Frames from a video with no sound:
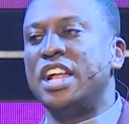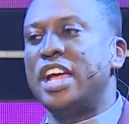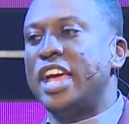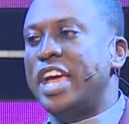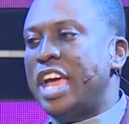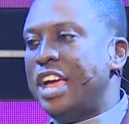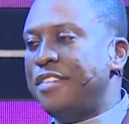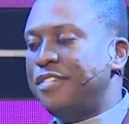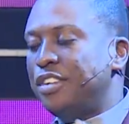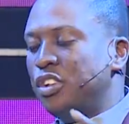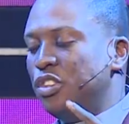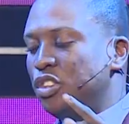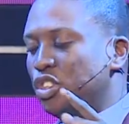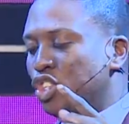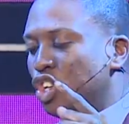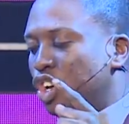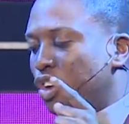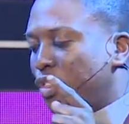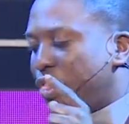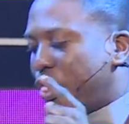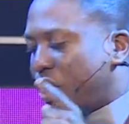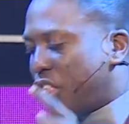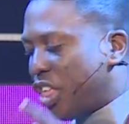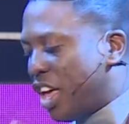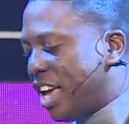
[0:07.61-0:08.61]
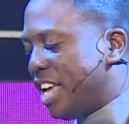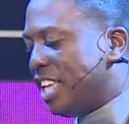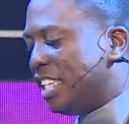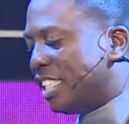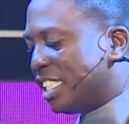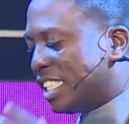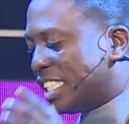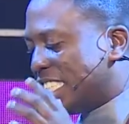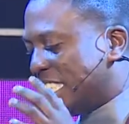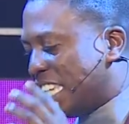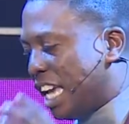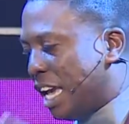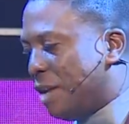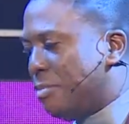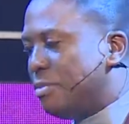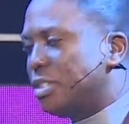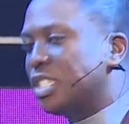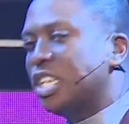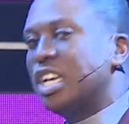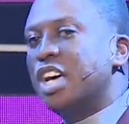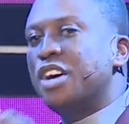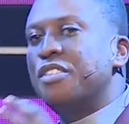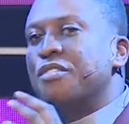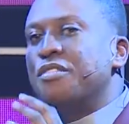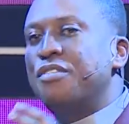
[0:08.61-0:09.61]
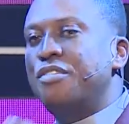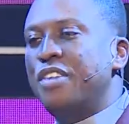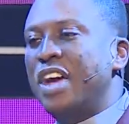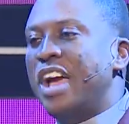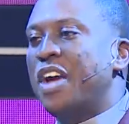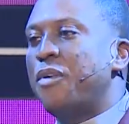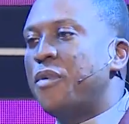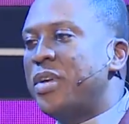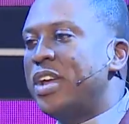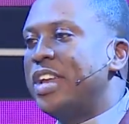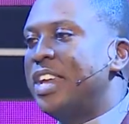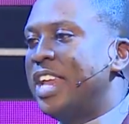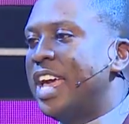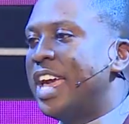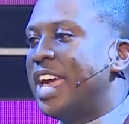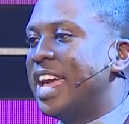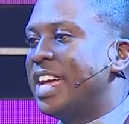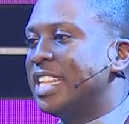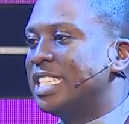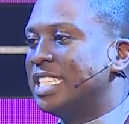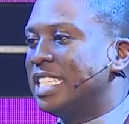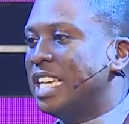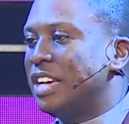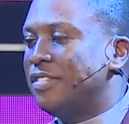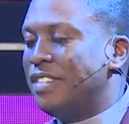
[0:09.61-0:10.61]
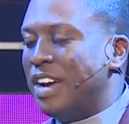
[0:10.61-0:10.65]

even though things seem very negative.